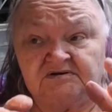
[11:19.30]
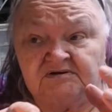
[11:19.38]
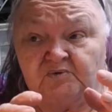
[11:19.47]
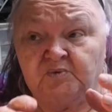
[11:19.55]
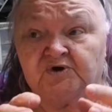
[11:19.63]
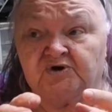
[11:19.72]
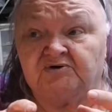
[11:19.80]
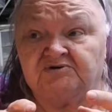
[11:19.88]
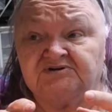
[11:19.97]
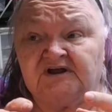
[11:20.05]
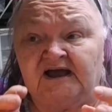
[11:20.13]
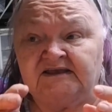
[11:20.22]

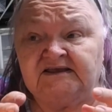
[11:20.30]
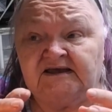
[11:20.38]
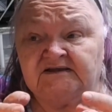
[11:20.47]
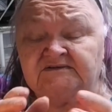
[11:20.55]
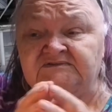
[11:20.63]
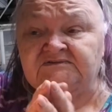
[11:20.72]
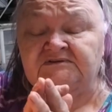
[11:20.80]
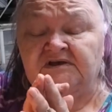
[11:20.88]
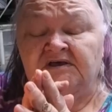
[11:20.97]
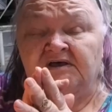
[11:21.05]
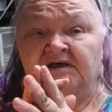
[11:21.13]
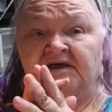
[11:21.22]
world, I guess.
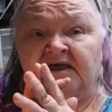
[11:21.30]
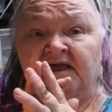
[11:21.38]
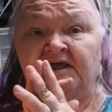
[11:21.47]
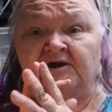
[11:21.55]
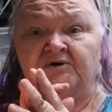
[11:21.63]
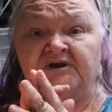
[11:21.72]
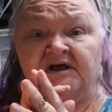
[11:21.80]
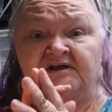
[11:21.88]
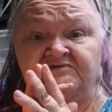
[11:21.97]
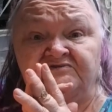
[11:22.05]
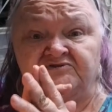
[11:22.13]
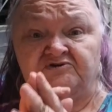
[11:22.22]

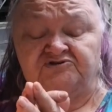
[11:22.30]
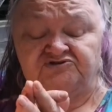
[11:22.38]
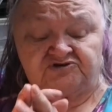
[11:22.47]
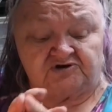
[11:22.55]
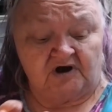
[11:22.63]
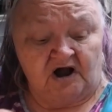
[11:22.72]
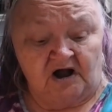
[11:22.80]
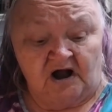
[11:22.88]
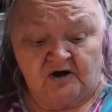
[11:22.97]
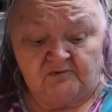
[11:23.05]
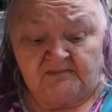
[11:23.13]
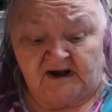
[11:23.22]
Ariane Zurcher.
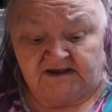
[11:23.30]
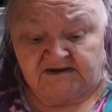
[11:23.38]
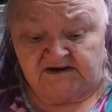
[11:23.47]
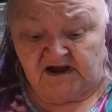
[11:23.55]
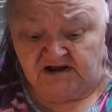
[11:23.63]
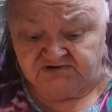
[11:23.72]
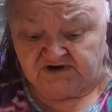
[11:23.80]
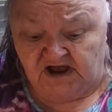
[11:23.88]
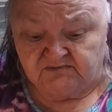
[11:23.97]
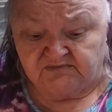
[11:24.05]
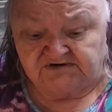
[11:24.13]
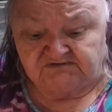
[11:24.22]
Oh my gosh,
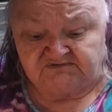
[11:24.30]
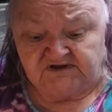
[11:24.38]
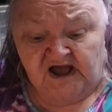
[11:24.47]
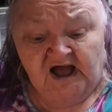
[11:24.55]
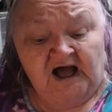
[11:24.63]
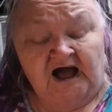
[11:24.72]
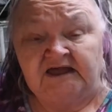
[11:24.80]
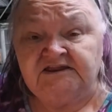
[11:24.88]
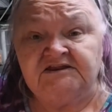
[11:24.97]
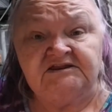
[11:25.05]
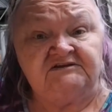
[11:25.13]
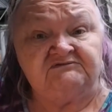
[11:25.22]
I
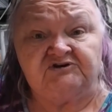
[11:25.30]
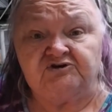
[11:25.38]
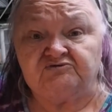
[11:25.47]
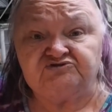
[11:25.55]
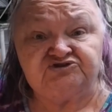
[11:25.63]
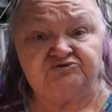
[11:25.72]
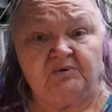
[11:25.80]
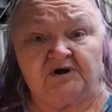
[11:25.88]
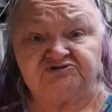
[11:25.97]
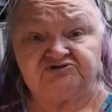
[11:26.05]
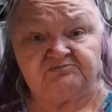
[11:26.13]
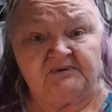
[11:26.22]
didn't even know she
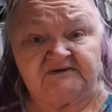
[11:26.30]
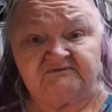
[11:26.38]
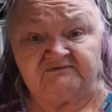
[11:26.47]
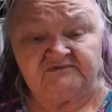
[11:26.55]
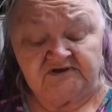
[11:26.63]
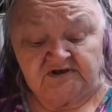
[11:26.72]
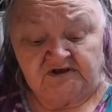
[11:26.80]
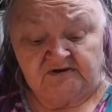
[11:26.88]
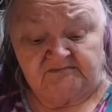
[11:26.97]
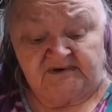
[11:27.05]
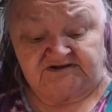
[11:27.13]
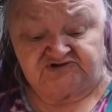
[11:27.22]
watched my
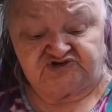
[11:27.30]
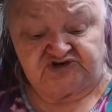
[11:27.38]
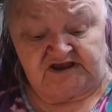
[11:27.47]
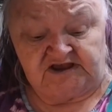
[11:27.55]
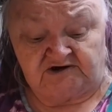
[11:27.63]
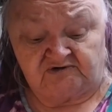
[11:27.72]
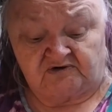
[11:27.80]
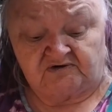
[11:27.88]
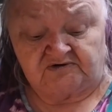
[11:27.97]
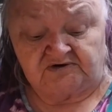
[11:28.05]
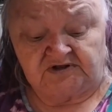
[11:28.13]
channel.